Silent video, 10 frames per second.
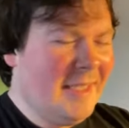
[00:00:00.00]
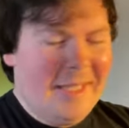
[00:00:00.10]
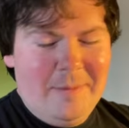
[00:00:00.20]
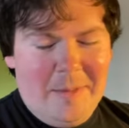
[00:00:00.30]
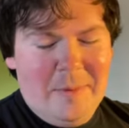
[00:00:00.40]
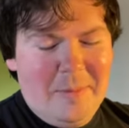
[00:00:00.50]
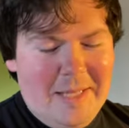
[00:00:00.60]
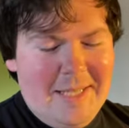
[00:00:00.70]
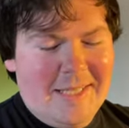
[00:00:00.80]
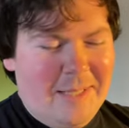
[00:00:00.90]
I'm in my
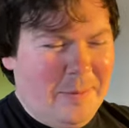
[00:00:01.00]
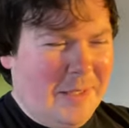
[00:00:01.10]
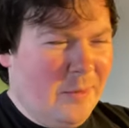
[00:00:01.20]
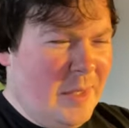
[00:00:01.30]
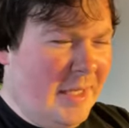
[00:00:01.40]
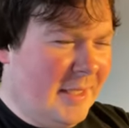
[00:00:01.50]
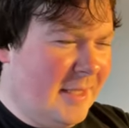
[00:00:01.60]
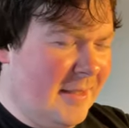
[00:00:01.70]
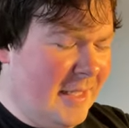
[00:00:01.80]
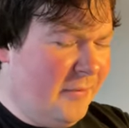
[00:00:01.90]
last couple of
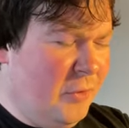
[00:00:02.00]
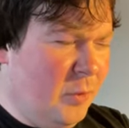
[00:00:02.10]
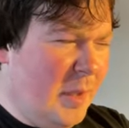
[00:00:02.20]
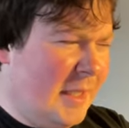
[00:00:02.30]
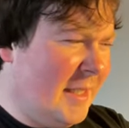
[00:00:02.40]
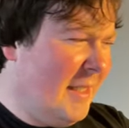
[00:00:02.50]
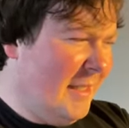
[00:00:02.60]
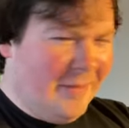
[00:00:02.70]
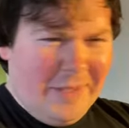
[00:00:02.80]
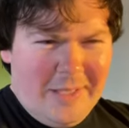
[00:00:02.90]
weeks, last few weeks
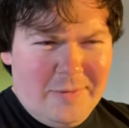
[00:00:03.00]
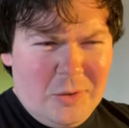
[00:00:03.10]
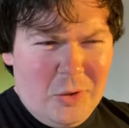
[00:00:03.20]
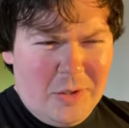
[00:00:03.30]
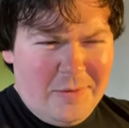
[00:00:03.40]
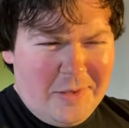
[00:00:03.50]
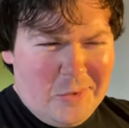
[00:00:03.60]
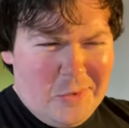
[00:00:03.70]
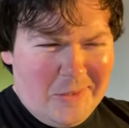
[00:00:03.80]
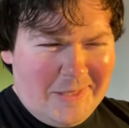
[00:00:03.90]
of a photography
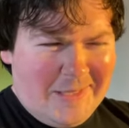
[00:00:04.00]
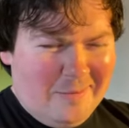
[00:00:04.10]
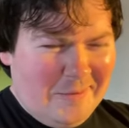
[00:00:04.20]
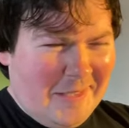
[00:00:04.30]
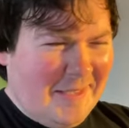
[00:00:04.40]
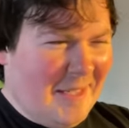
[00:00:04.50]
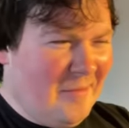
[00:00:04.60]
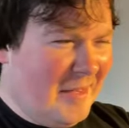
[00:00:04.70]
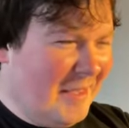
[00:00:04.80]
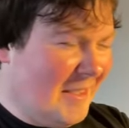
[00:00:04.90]
course that I'm trying to get
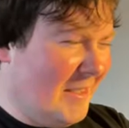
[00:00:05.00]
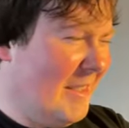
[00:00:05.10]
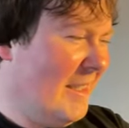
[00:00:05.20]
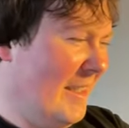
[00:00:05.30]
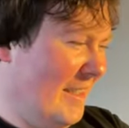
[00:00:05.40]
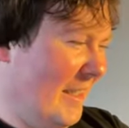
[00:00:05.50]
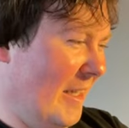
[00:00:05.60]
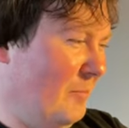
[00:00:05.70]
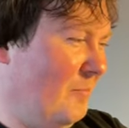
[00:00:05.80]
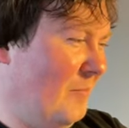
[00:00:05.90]
finished. So
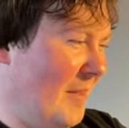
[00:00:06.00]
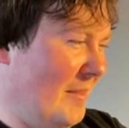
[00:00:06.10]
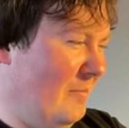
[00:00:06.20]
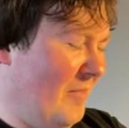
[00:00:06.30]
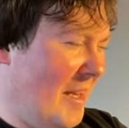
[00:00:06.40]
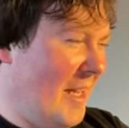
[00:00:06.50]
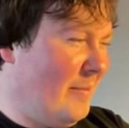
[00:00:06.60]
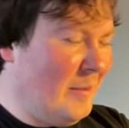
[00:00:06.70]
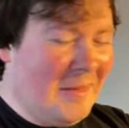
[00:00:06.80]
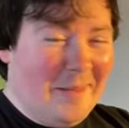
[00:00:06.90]
very
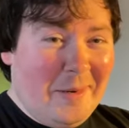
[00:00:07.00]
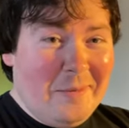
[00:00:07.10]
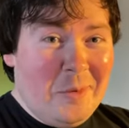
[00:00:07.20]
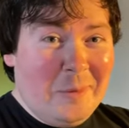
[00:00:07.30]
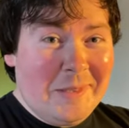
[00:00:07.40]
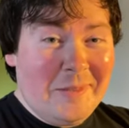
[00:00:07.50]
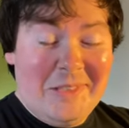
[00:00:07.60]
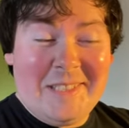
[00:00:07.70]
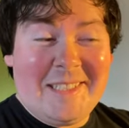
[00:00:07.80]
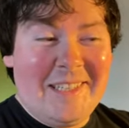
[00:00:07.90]
happy with the amount of pupils I've
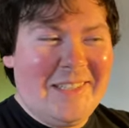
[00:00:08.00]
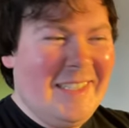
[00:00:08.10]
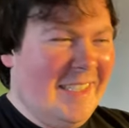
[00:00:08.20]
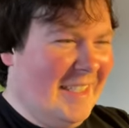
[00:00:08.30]
got just now.